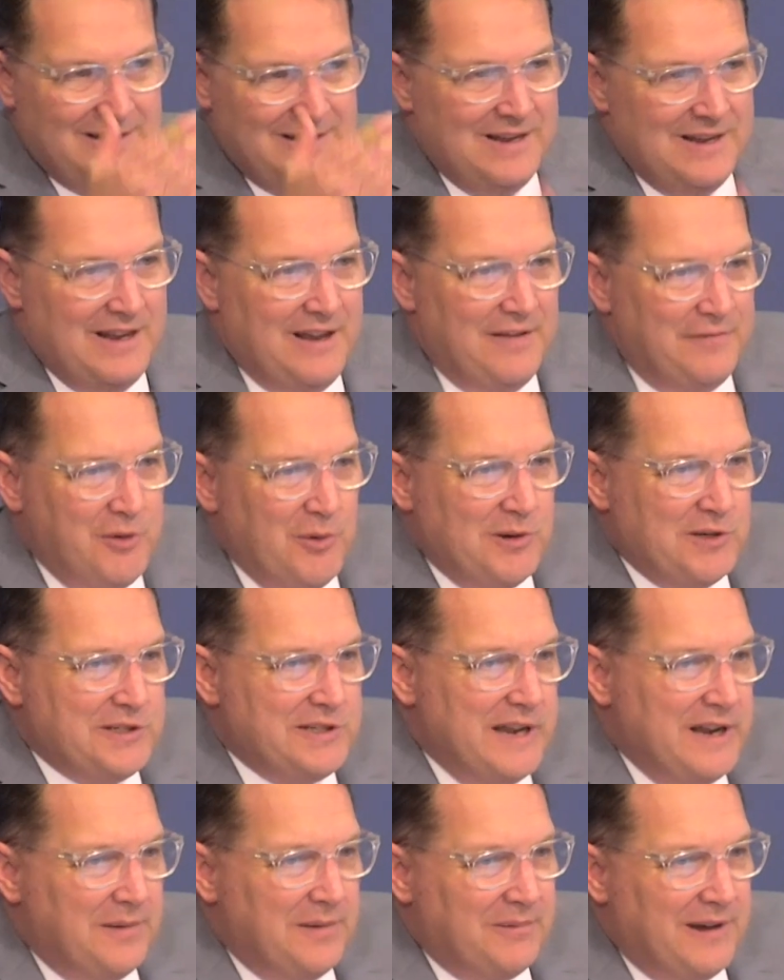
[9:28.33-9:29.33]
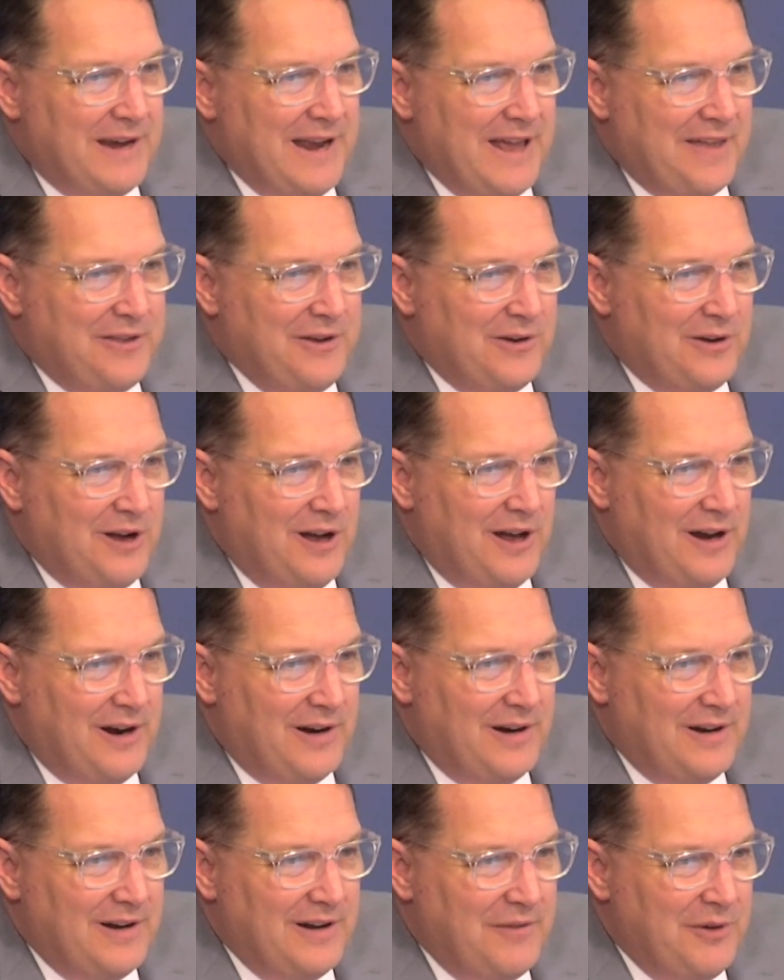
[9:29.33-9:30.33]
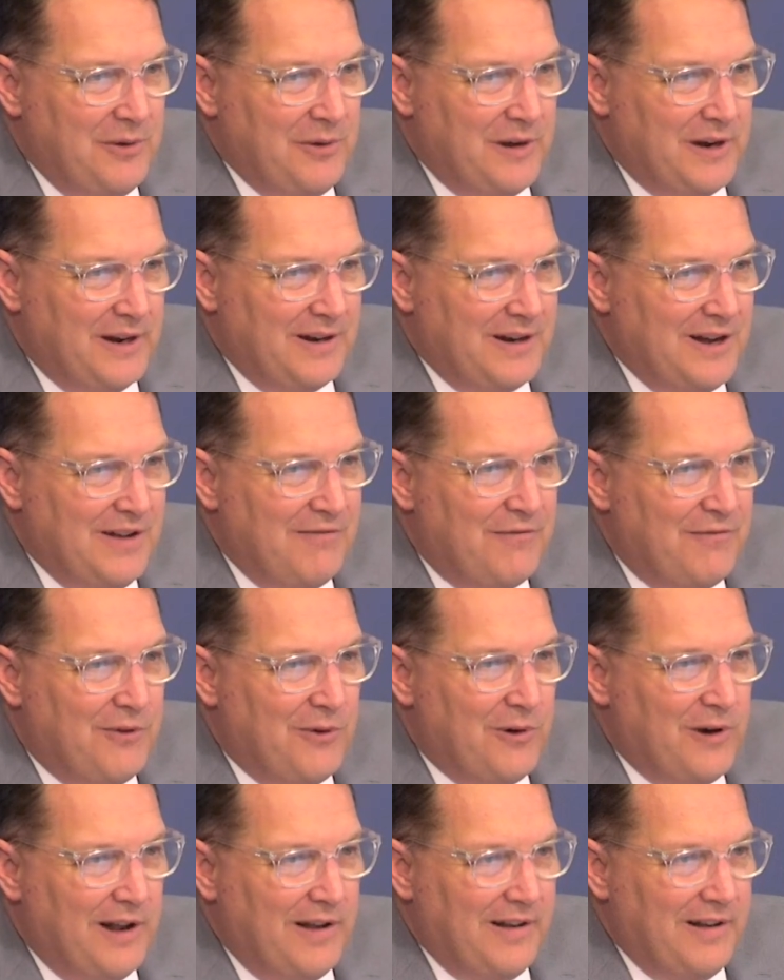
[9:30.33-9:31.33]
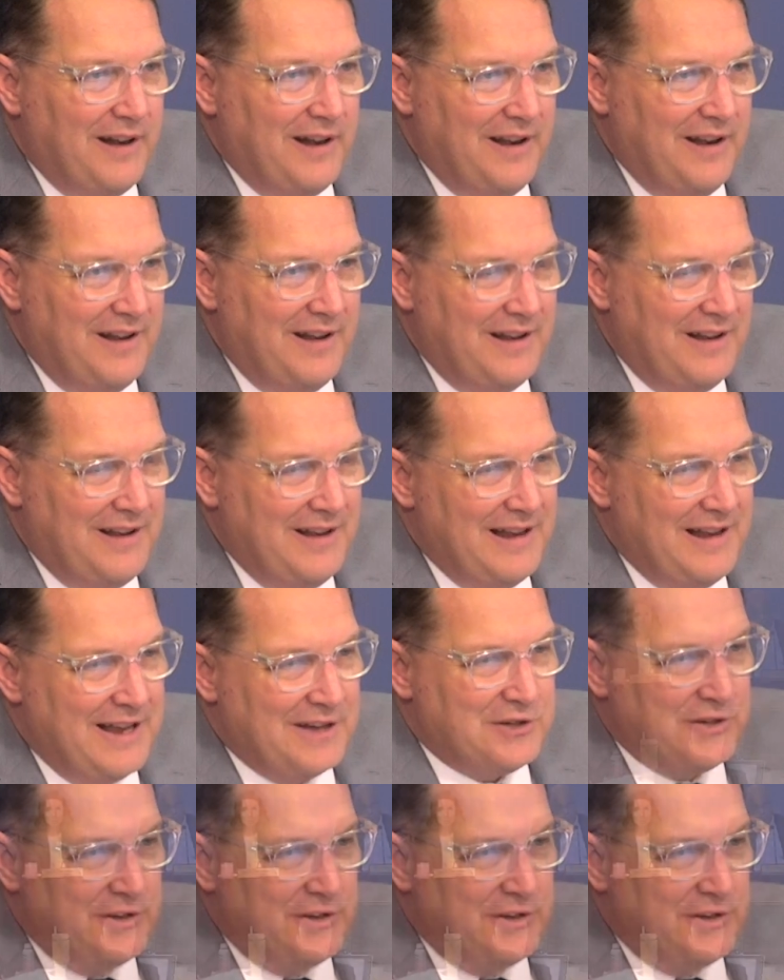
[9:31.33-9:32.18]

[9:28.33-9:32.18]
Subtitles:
if you want to stand up, Kathy O'Connor, if you want to come forward, I'll ask her to